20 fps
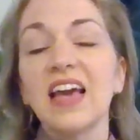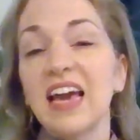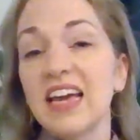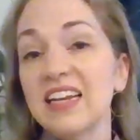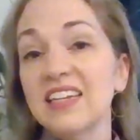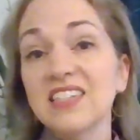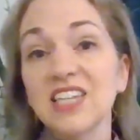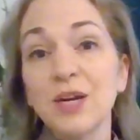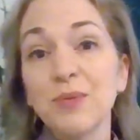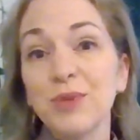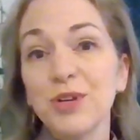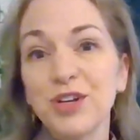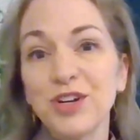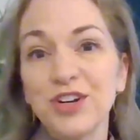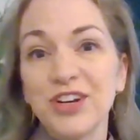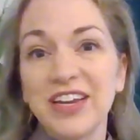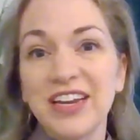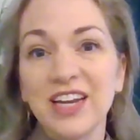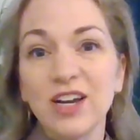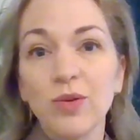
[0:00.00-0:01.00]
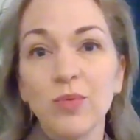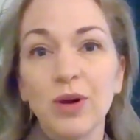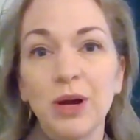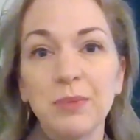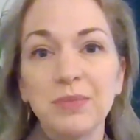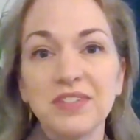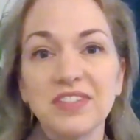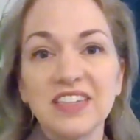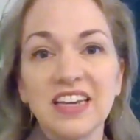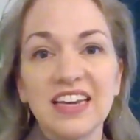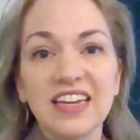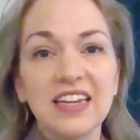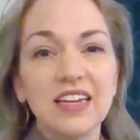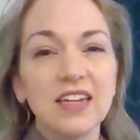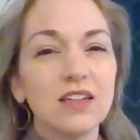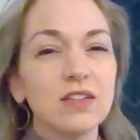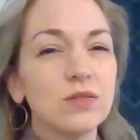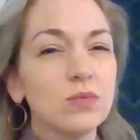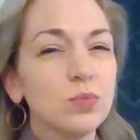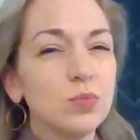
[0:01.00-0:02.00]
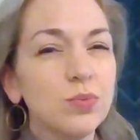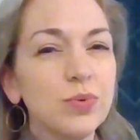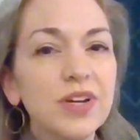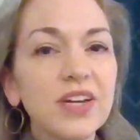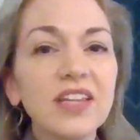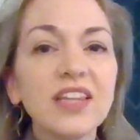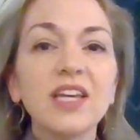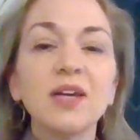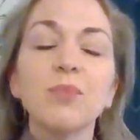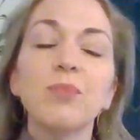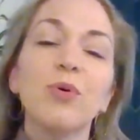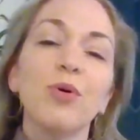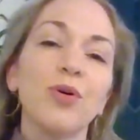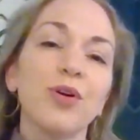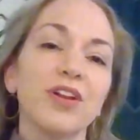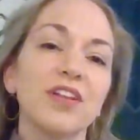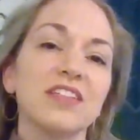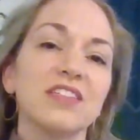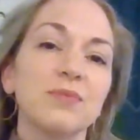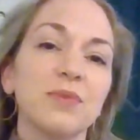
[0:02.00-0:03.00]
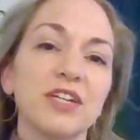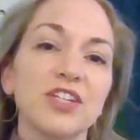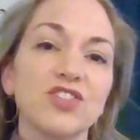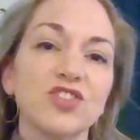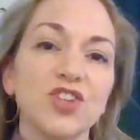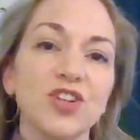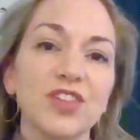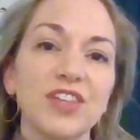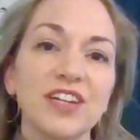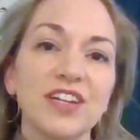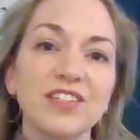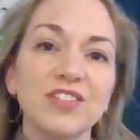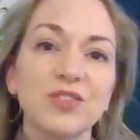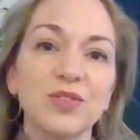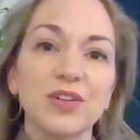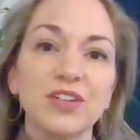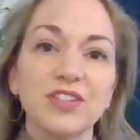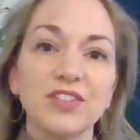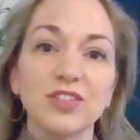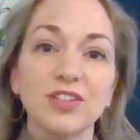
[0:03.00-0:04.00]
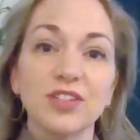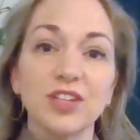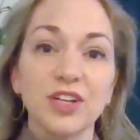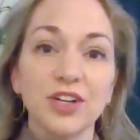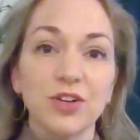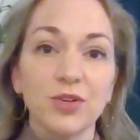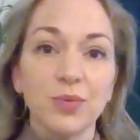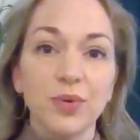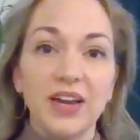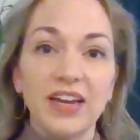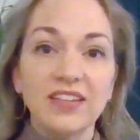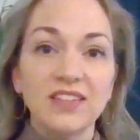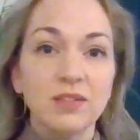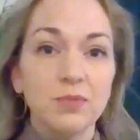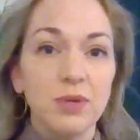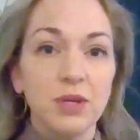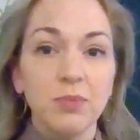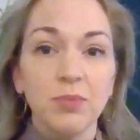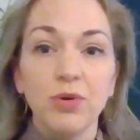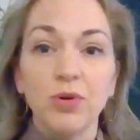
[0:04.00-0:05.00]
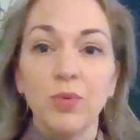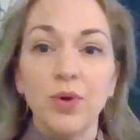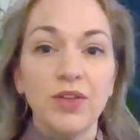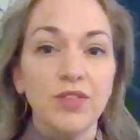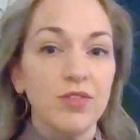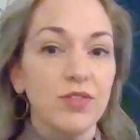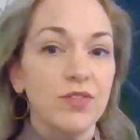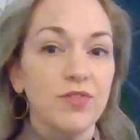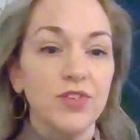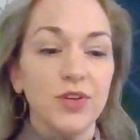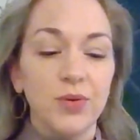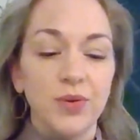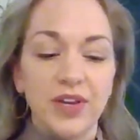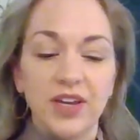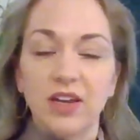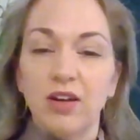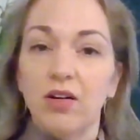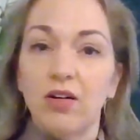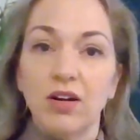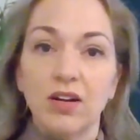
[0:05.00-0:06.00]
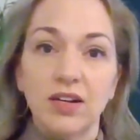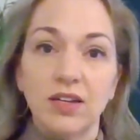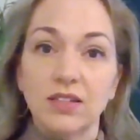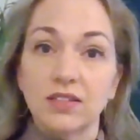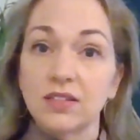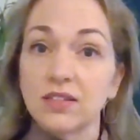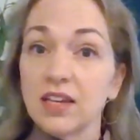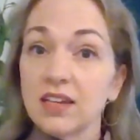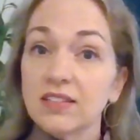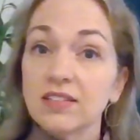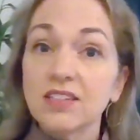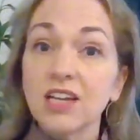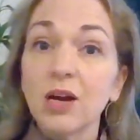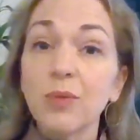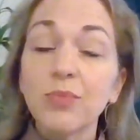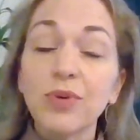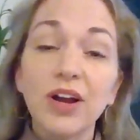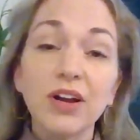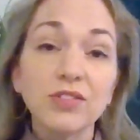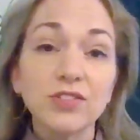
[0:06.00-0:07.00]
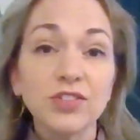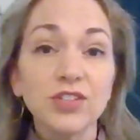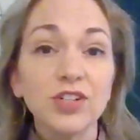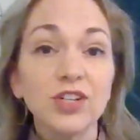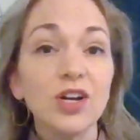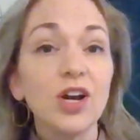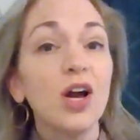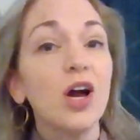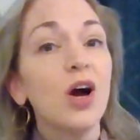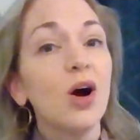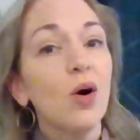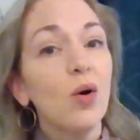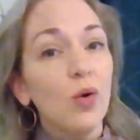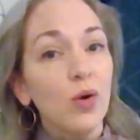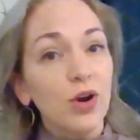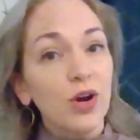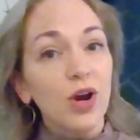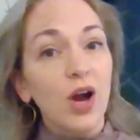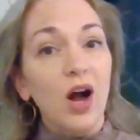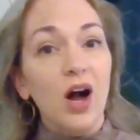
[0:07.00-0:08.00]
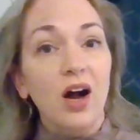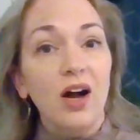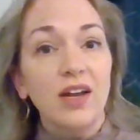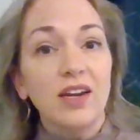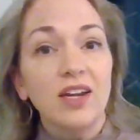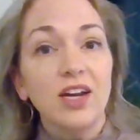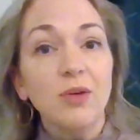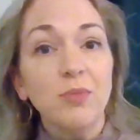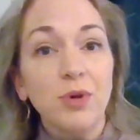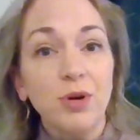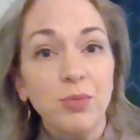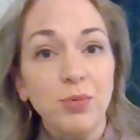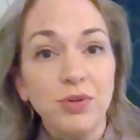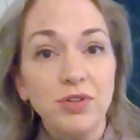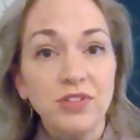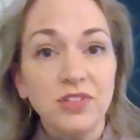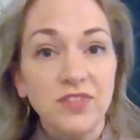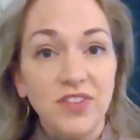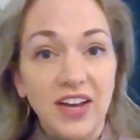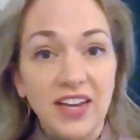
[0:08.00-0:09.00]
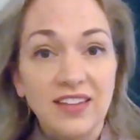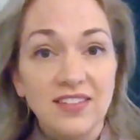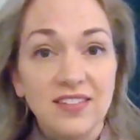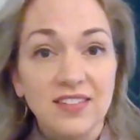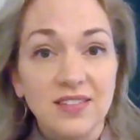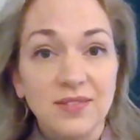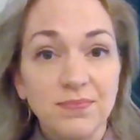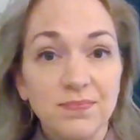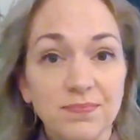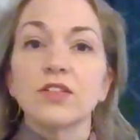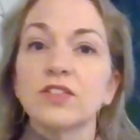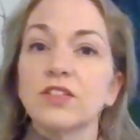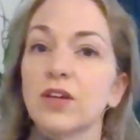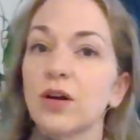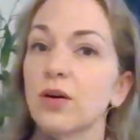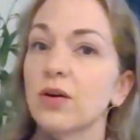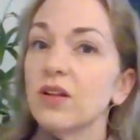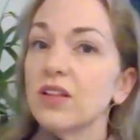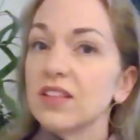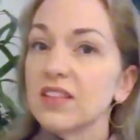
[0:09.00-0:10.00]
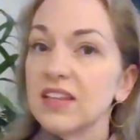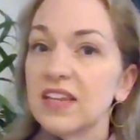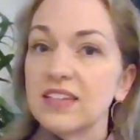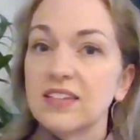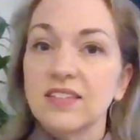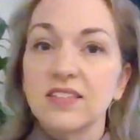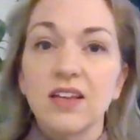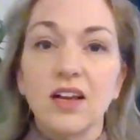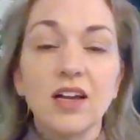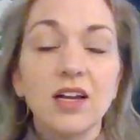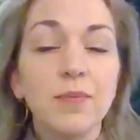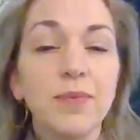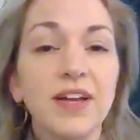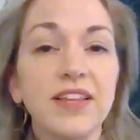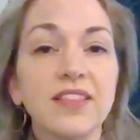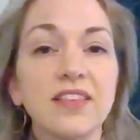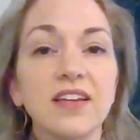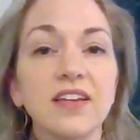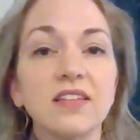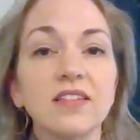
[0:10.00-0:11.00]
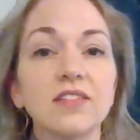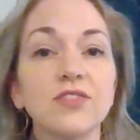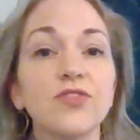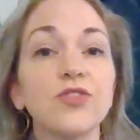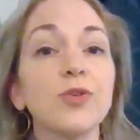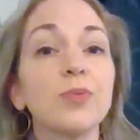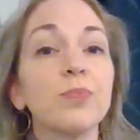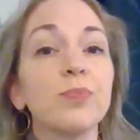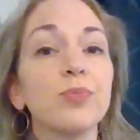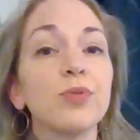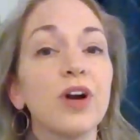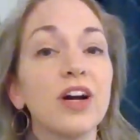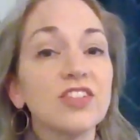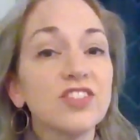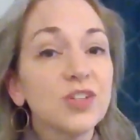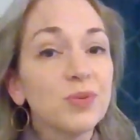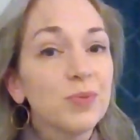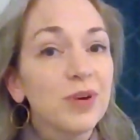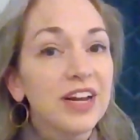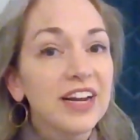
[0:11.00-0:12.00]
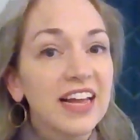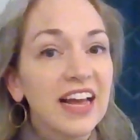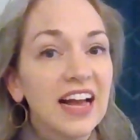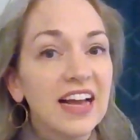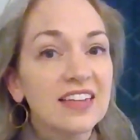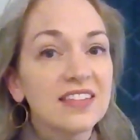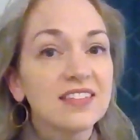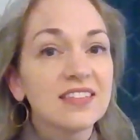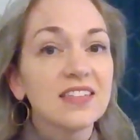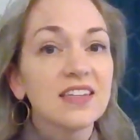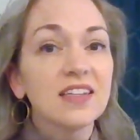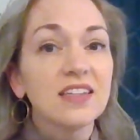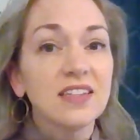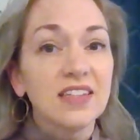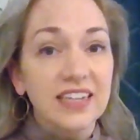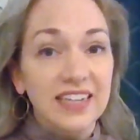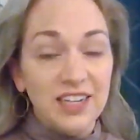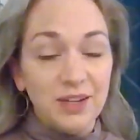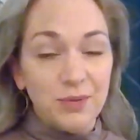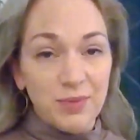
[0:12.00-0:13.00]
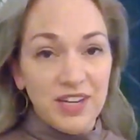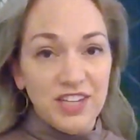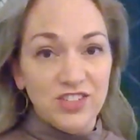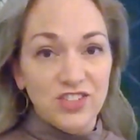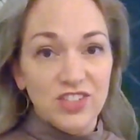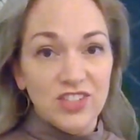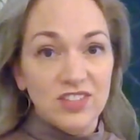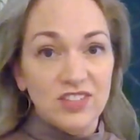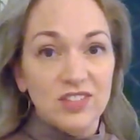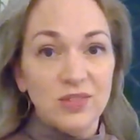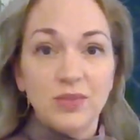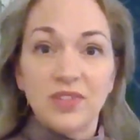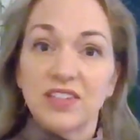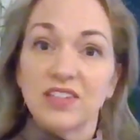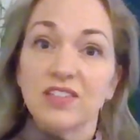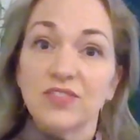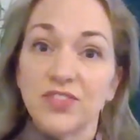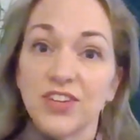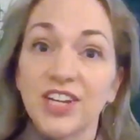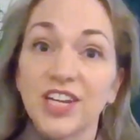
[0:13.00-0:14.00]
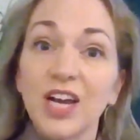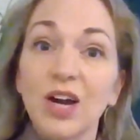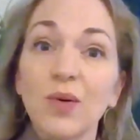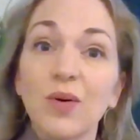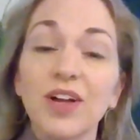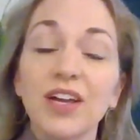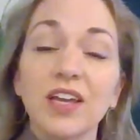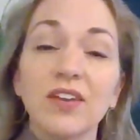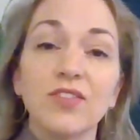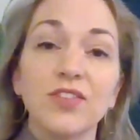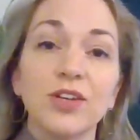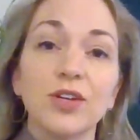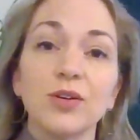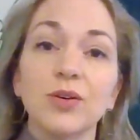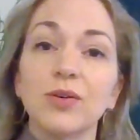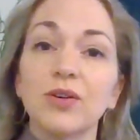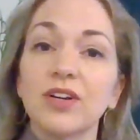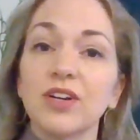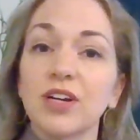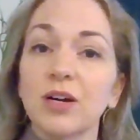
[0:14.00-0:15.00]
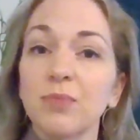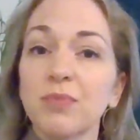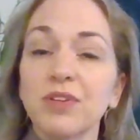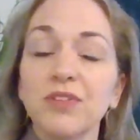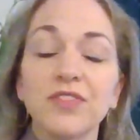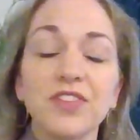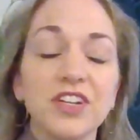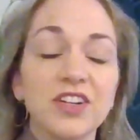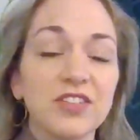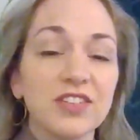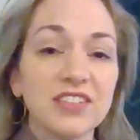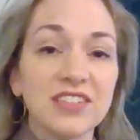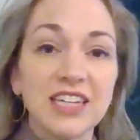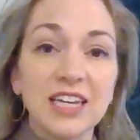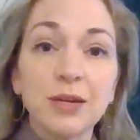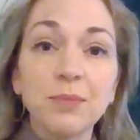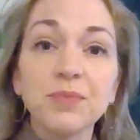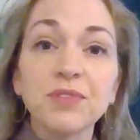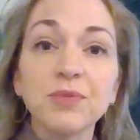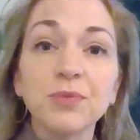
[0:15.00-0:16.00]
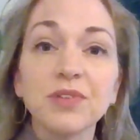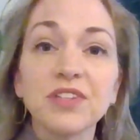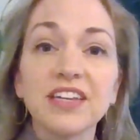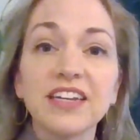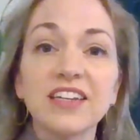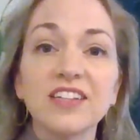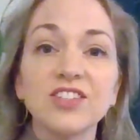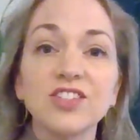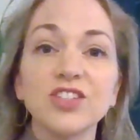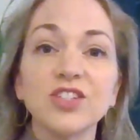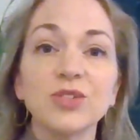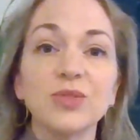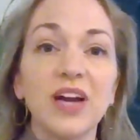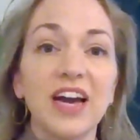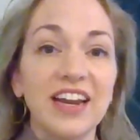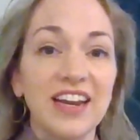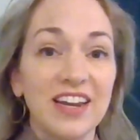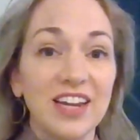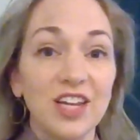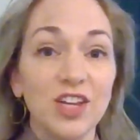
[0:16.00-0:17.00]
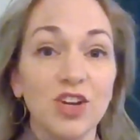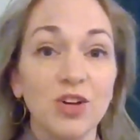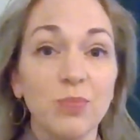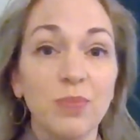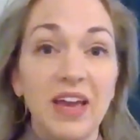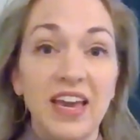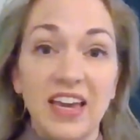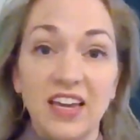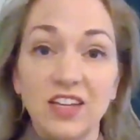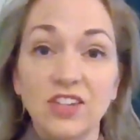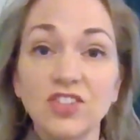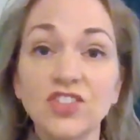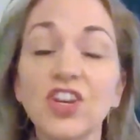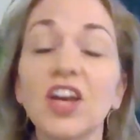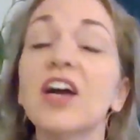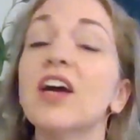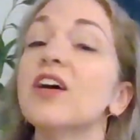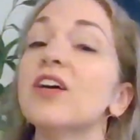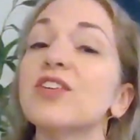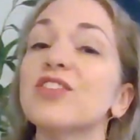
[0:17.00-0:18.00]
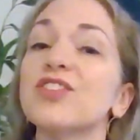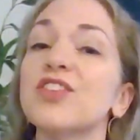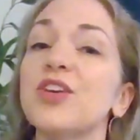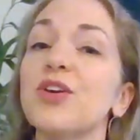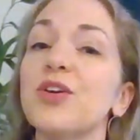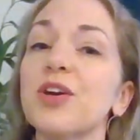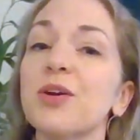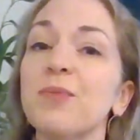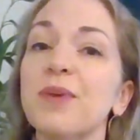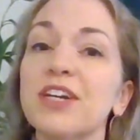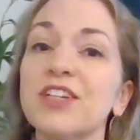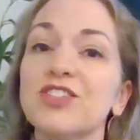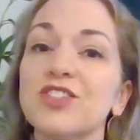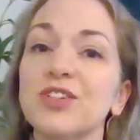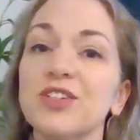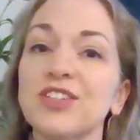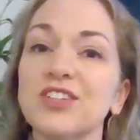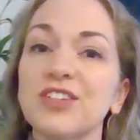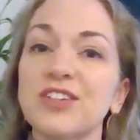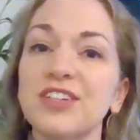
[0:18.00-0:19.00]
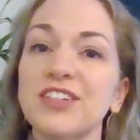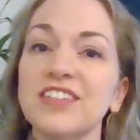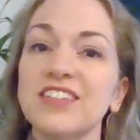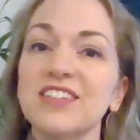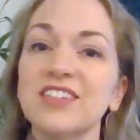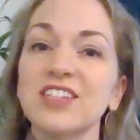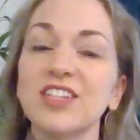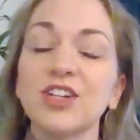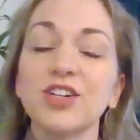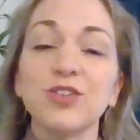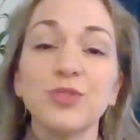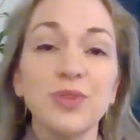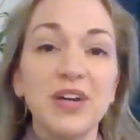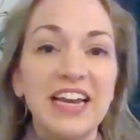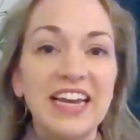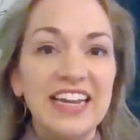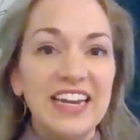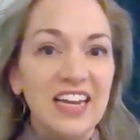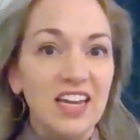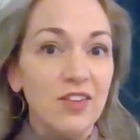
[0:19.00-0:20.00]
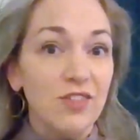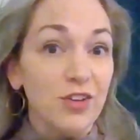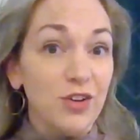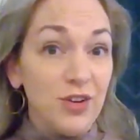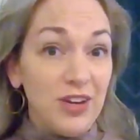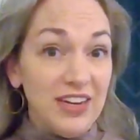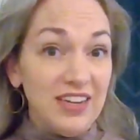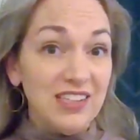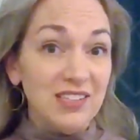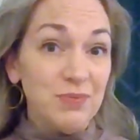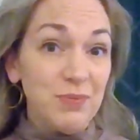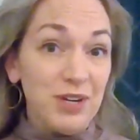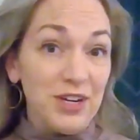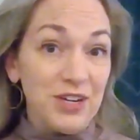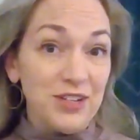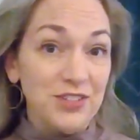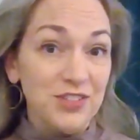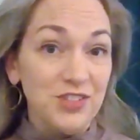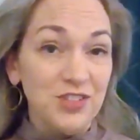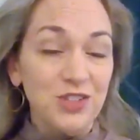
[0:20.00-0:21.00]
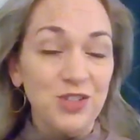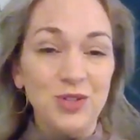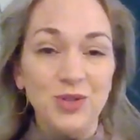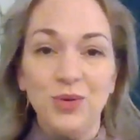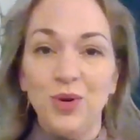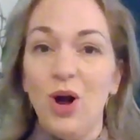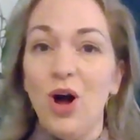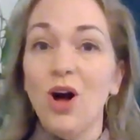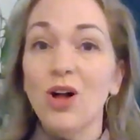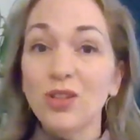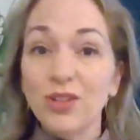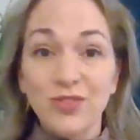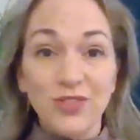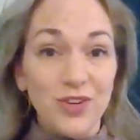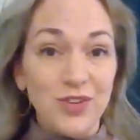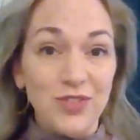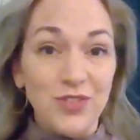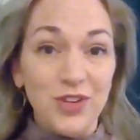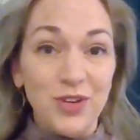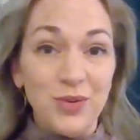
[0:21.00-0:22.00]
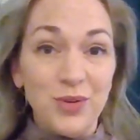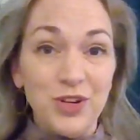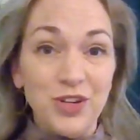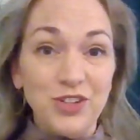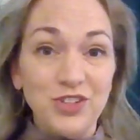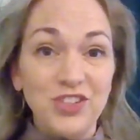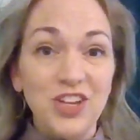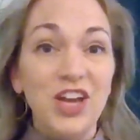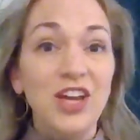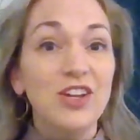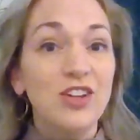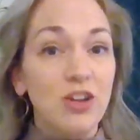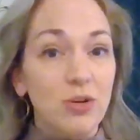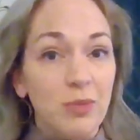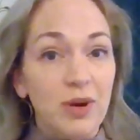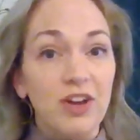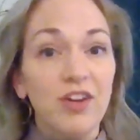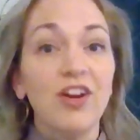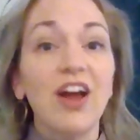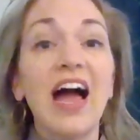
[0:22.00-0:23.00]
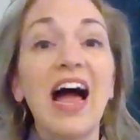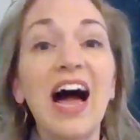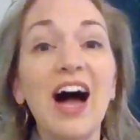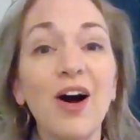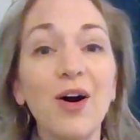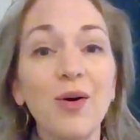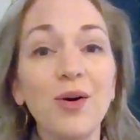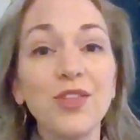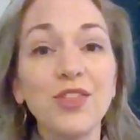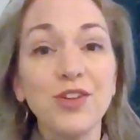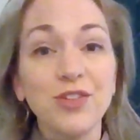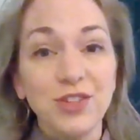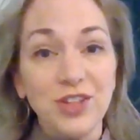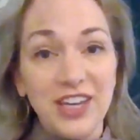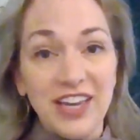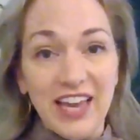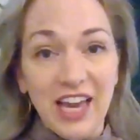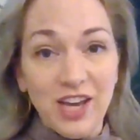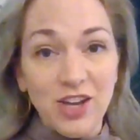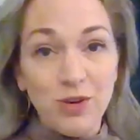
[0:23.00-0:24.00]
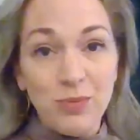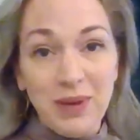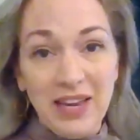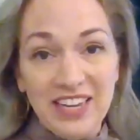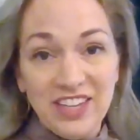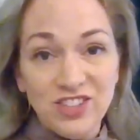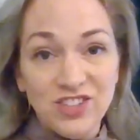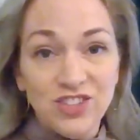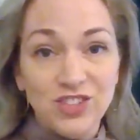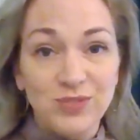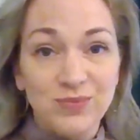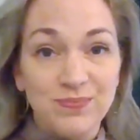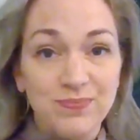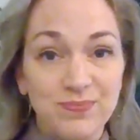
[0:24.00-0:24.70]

Anytime you're creating a website, it is really important to make sure that it's going to look great to people, whether they're viewing it on a desktop browser or on a mobile device. So let's talk about this for project broadcast landing pages. So in this video, I'll give you a couple of little tips related to editing your page so you can make sure it's going to look great and give a great experience to all of your viewers, no matter how they're looking at your page.